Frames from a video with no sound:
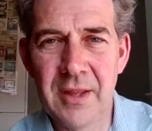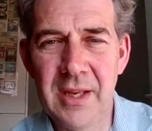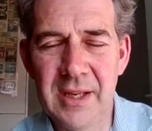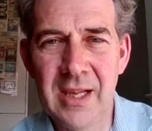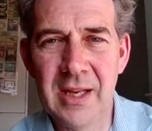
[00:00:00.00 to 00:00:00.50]

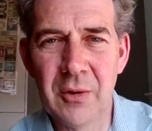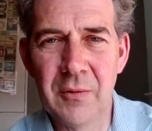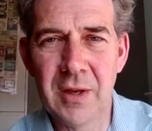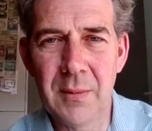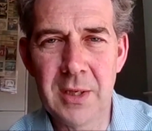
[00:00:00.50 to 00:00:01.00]
the killing
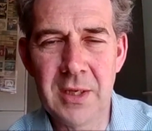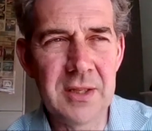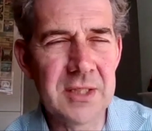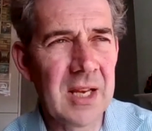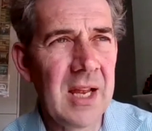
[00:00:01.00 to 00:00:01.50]
of the
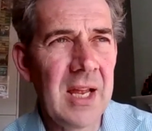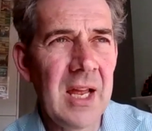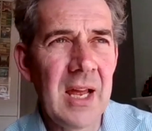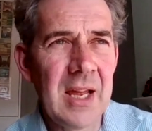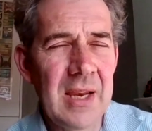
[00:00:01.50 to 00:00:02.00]
Armenians,
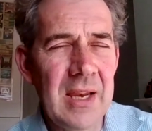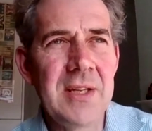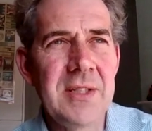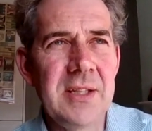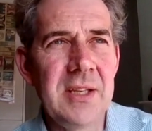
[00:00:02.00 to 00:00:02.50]

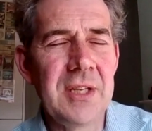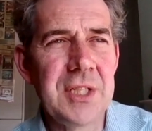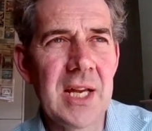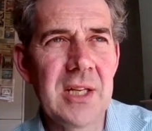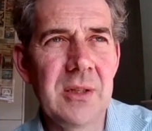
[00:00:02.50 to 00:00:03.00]
invented in the
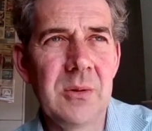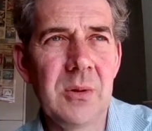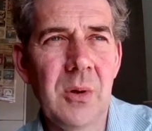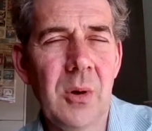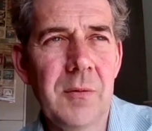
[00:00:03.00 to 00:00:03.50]

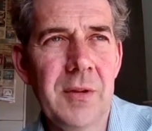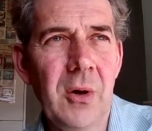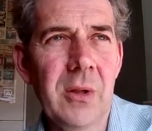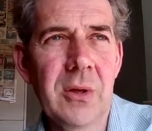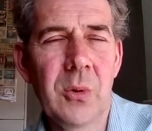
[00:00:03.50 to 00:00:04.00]
shadow of
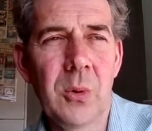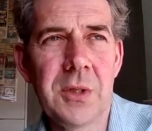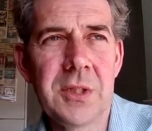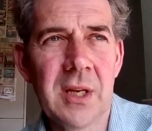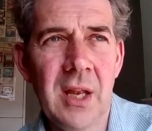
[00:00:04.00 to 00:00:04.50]
the
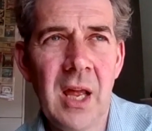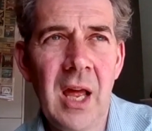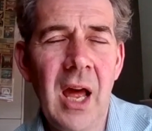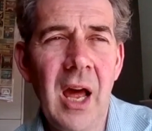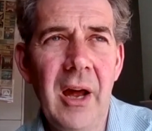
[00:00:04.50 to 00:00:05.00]
Holocaust.
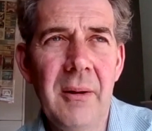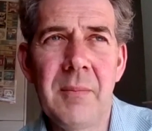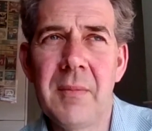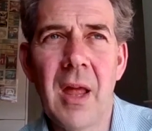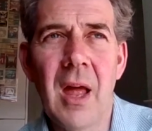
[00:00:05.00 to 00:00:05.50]

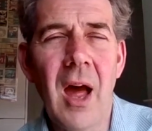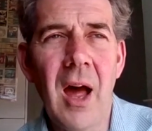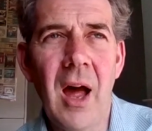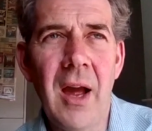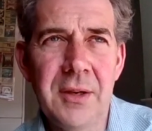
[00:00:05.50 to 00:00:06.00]
Um,
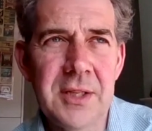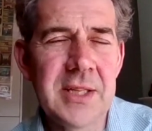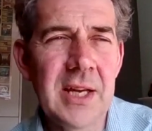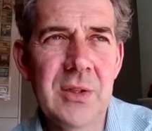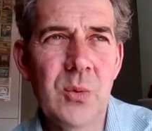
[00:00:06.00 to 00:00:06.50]
I
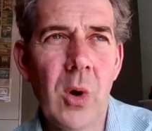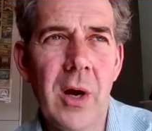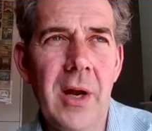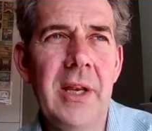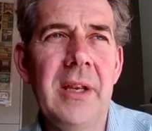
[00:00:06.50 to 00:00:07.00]
understand
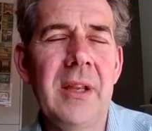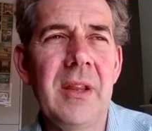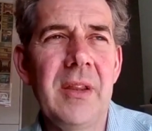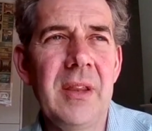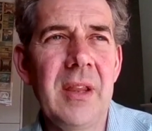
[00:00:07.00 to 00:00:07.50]
why
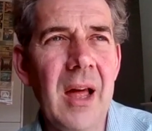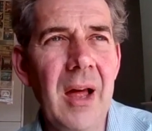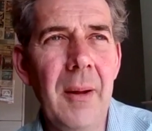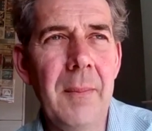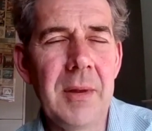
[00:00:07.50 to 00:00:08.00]

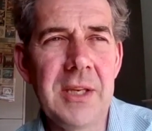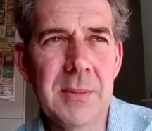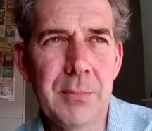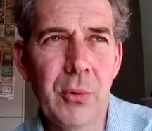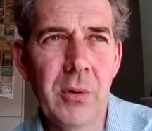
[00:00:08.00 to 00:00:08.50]
um,
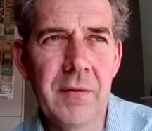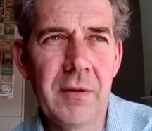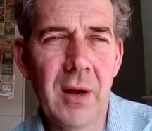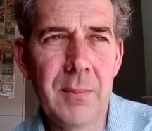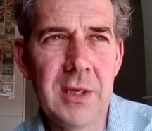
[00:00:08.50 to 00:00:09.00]
it's important
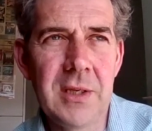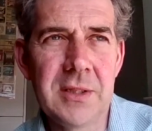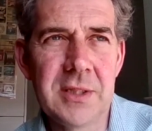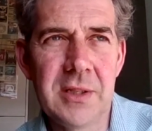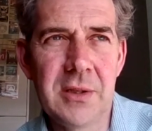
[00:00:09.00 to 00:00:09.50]
for
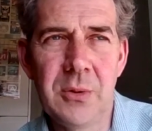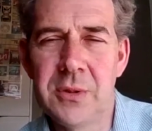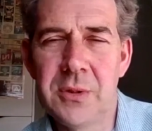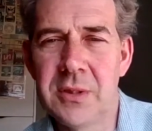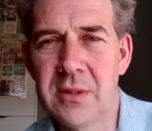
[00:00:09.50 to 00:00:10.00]
Armenians to
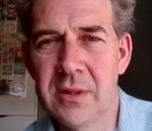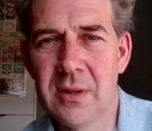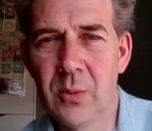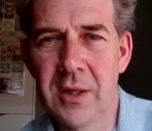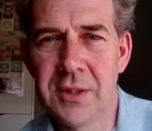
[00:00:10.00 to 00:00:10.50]
use
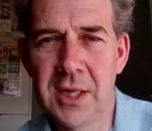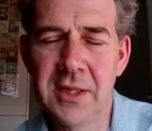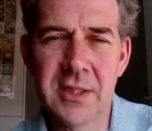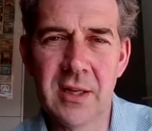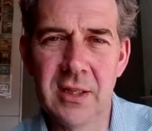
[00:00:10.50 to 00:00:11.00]
the word
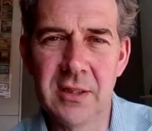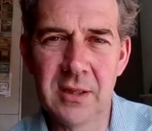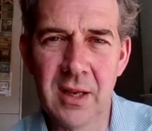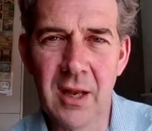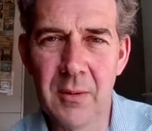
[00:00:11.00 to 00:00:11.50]
genocide,
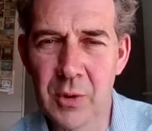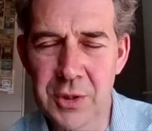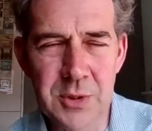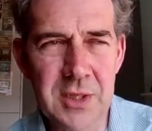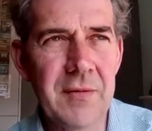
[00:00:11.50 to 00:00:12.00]
um,
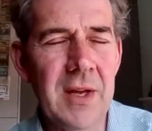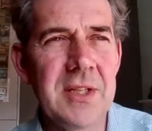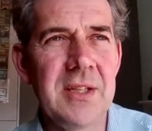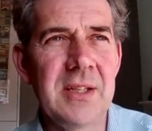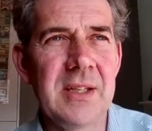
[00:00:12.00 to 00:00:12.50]
which was
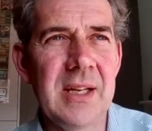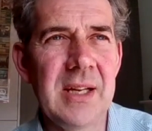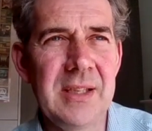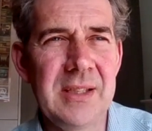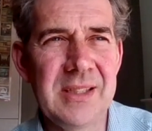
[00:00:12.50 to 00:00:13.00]
invented
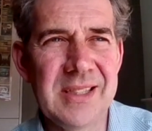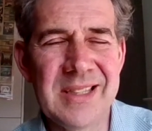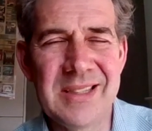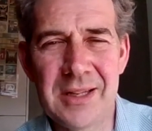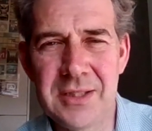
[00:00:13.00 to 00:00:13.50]
in
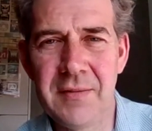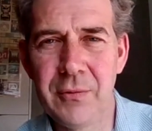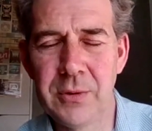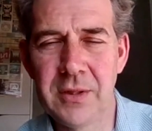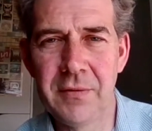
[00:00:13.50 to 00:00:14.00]

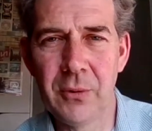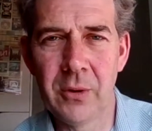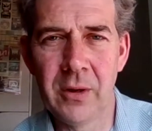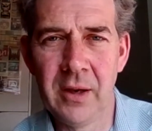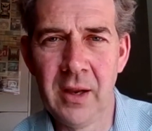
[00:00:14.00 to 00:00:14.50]

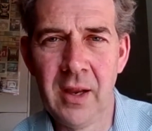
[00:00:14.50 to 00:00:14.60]
1944